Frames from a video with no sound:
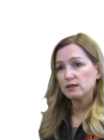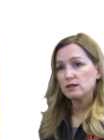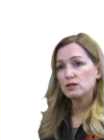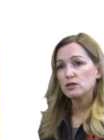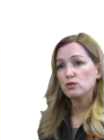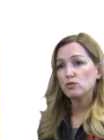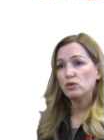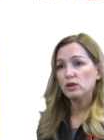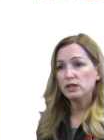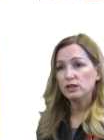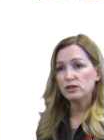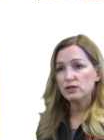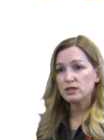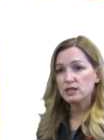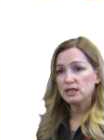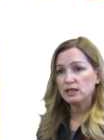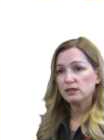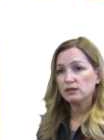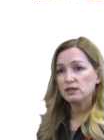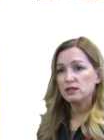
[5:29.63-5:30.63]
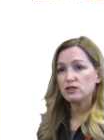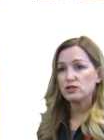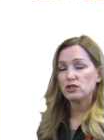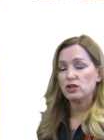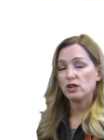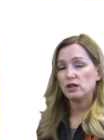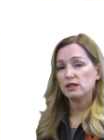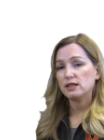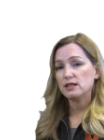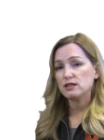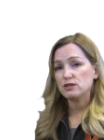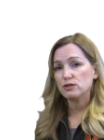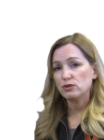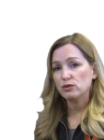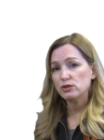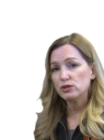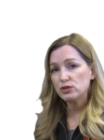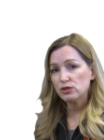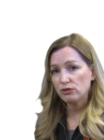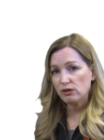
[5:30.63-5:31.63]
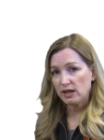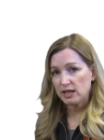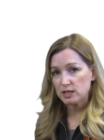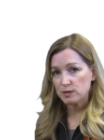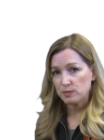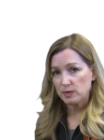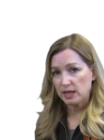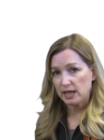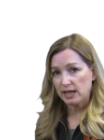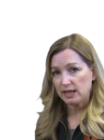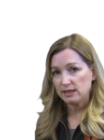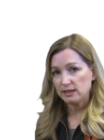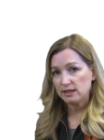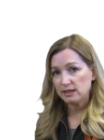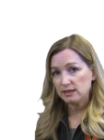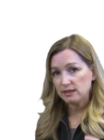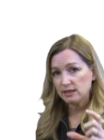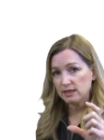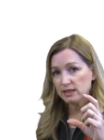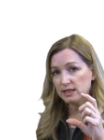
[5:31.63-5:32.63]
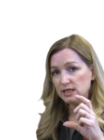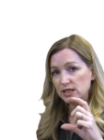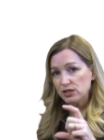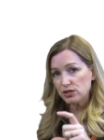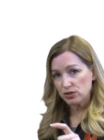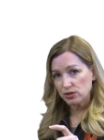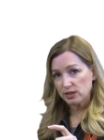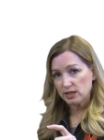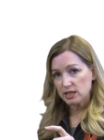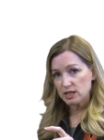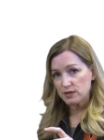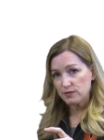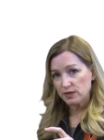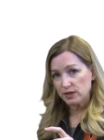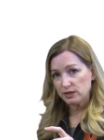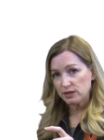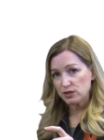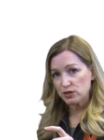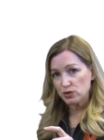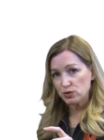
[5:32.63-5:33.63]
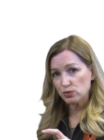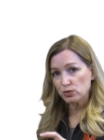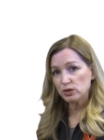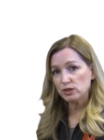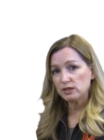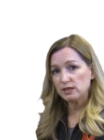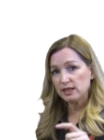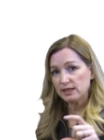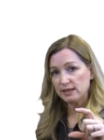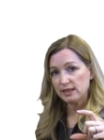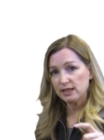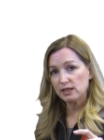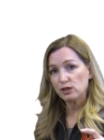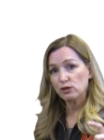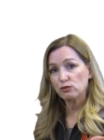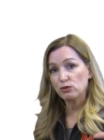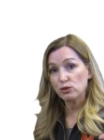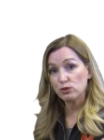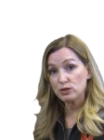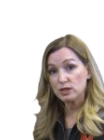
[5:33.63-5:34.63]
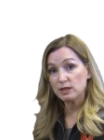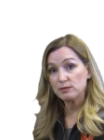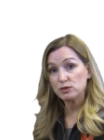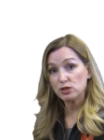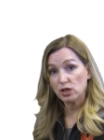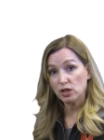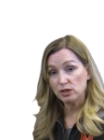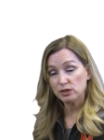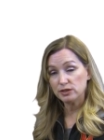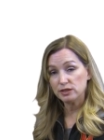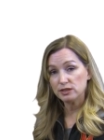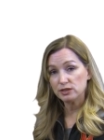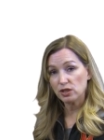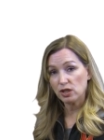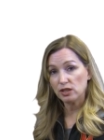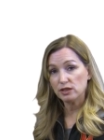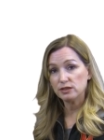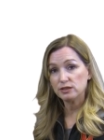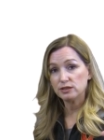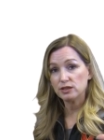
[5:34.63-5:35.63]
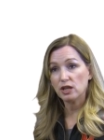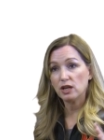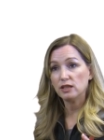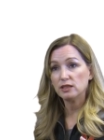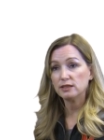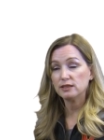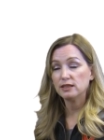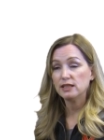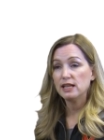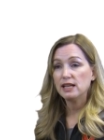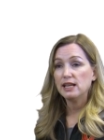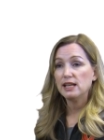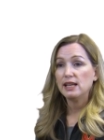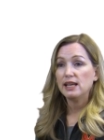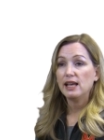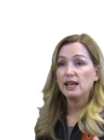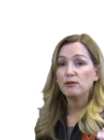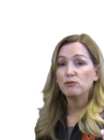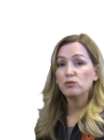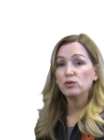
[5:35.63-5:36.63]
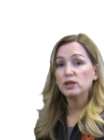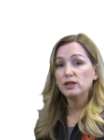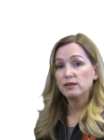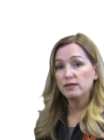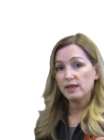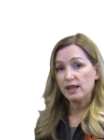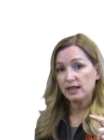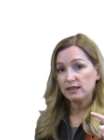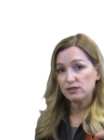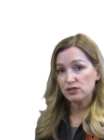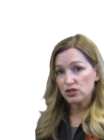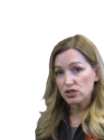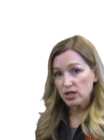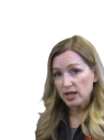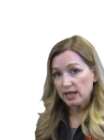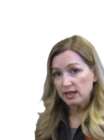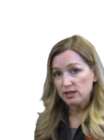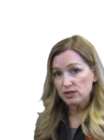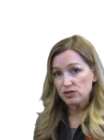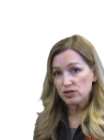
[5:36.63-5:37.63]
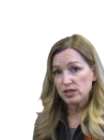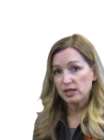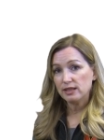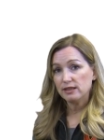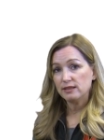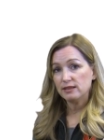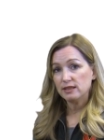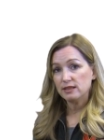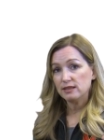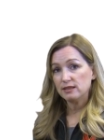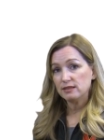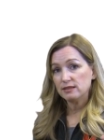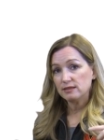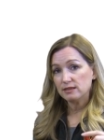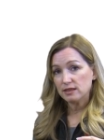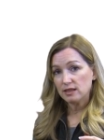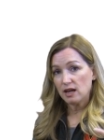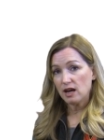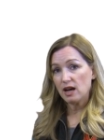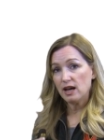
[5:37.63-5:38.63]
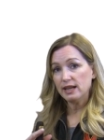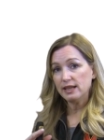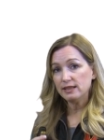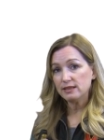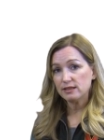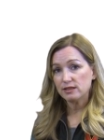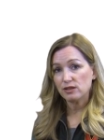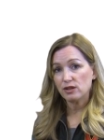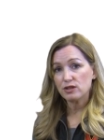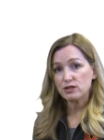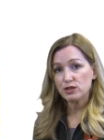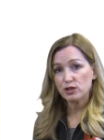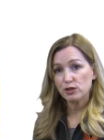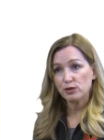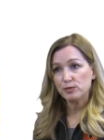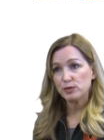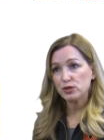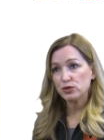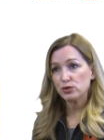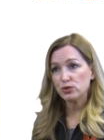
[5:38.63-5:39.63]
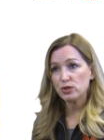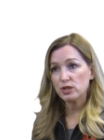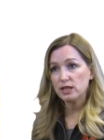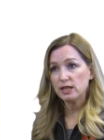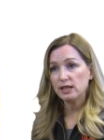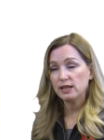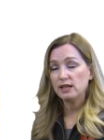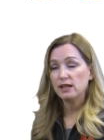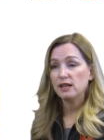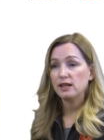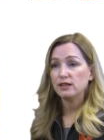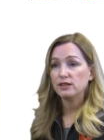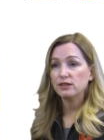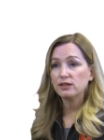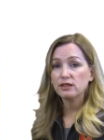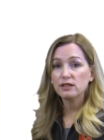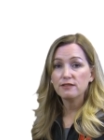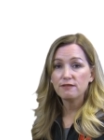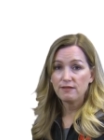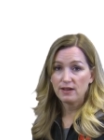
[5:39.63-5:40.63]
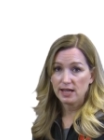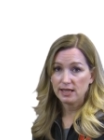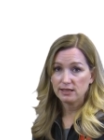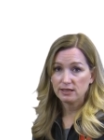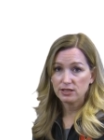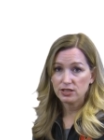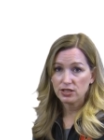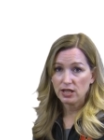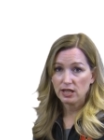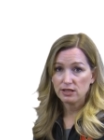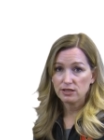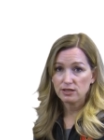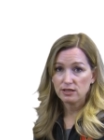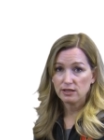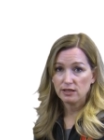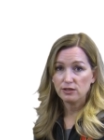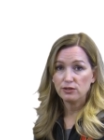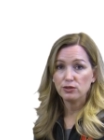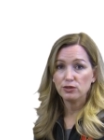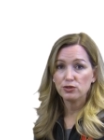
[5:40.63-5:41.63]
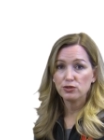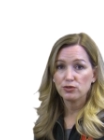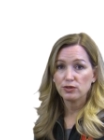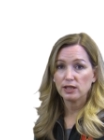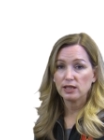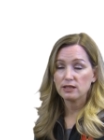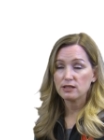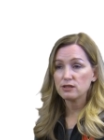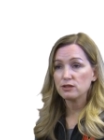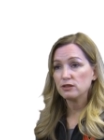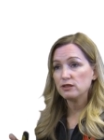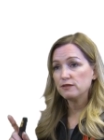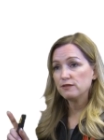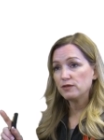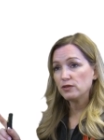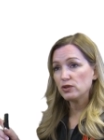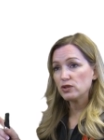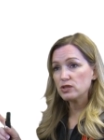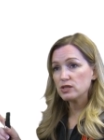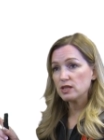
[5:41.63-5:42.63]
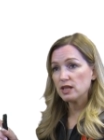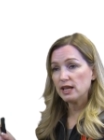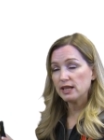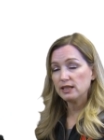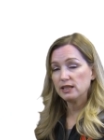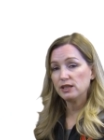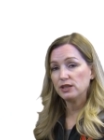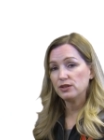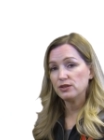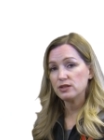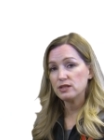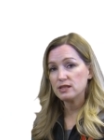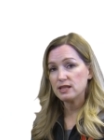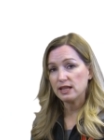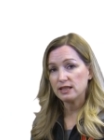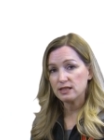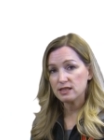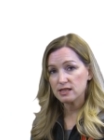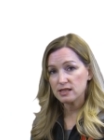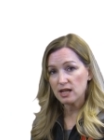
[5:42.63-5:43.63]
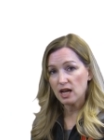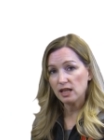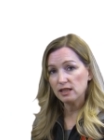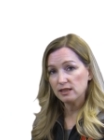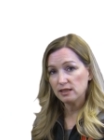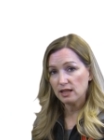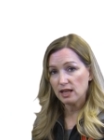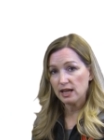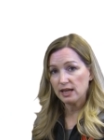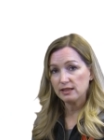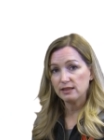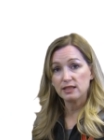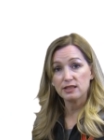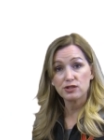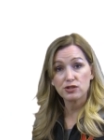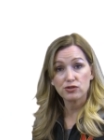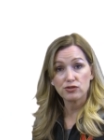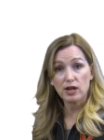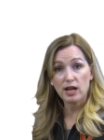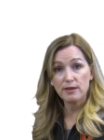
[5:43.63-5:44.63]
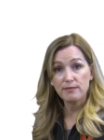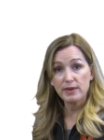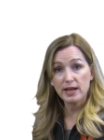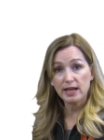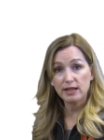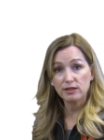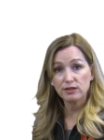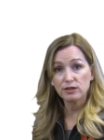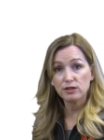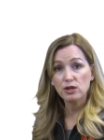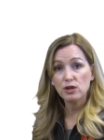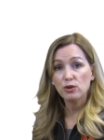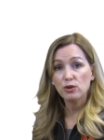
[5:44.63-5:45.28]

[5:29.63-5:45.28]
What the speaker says: So what you see on this chart is an orchardgrass plant, and initially it's very short, and then it grows up taller and taller and taller. And with that change in the height and also the maturity, you're going to find a change in the nutrients. So the first line here is that solid line, that's dry matter,